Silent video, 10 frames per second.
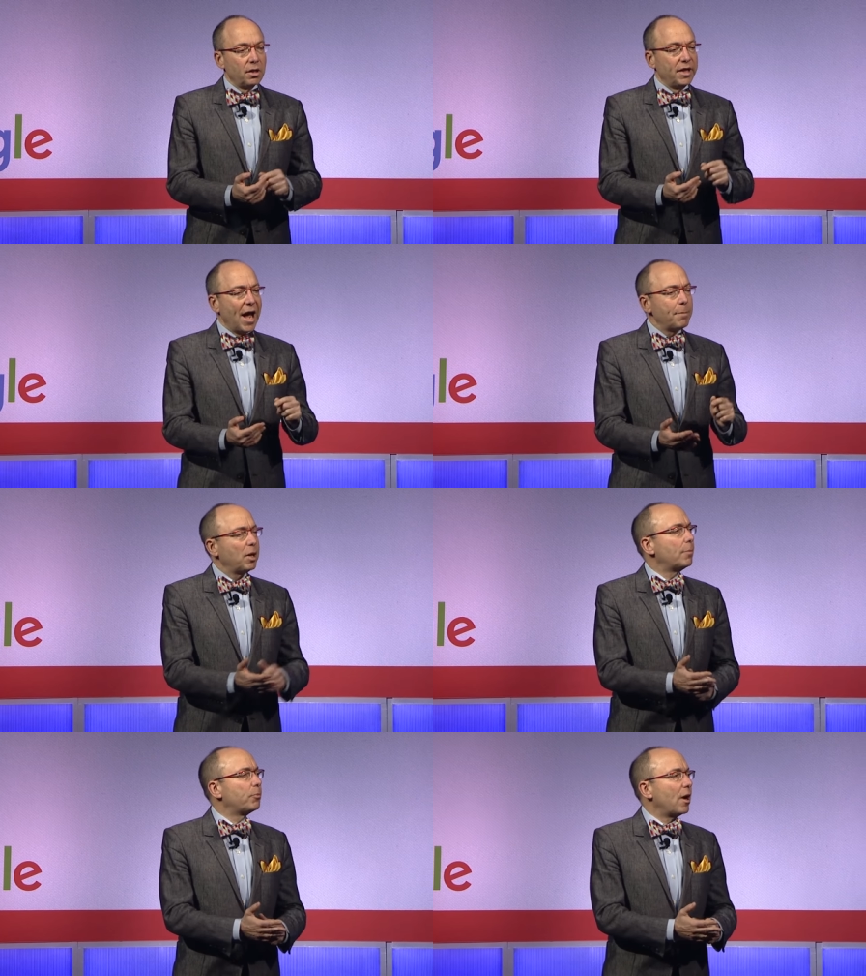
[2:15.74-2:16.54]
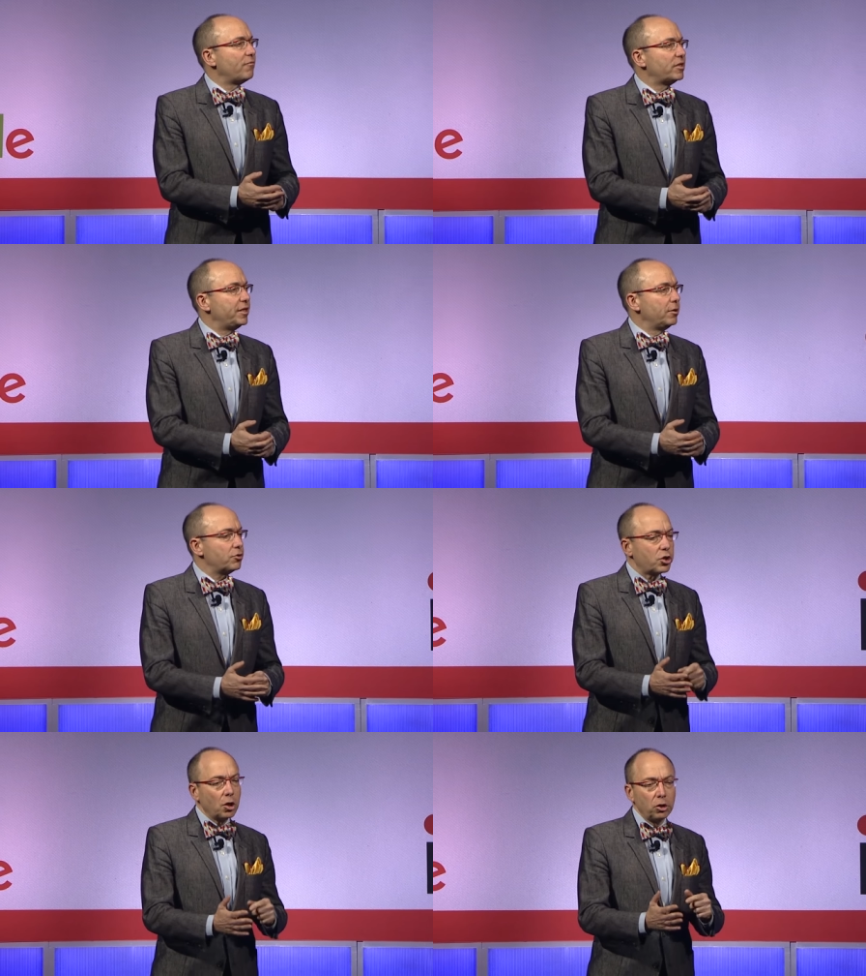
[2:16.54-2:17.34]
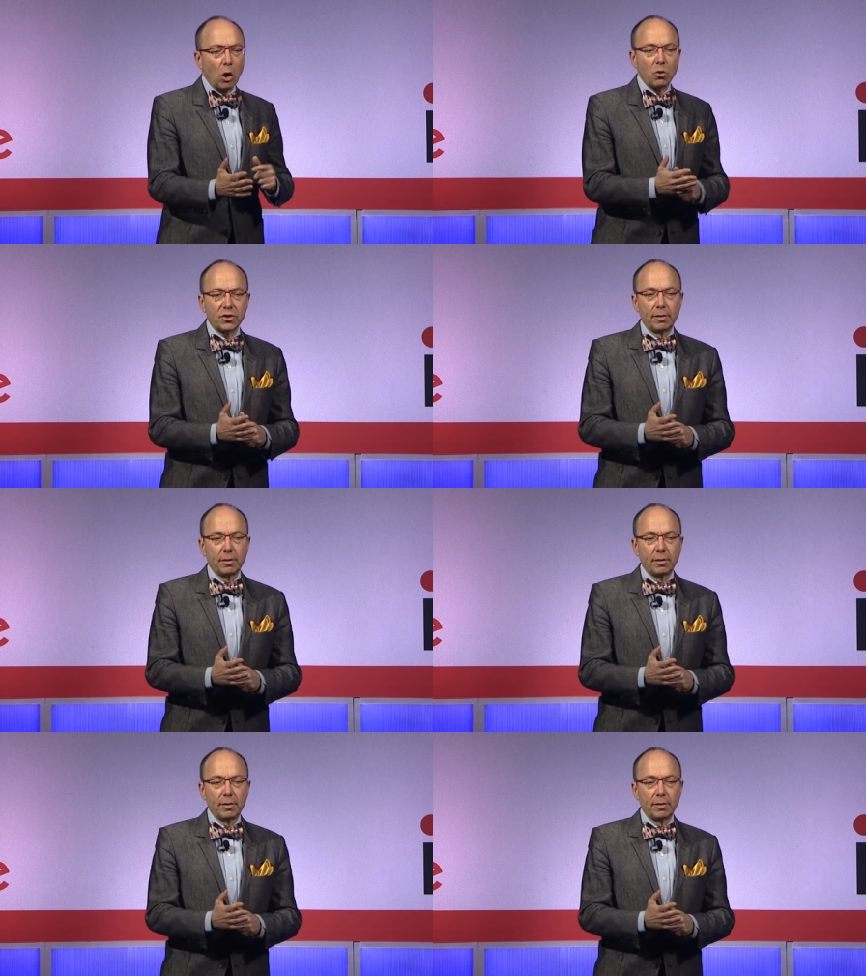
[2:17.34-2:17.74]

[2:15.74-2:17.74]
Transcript: The adblock profiteers cloak